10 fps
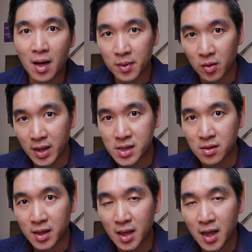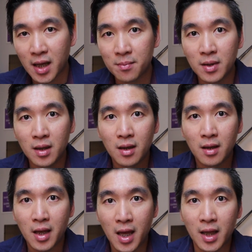upload it to GitHub,
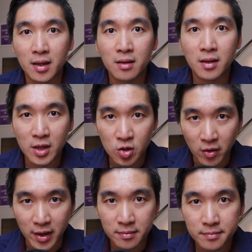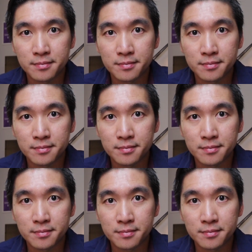and enjoy.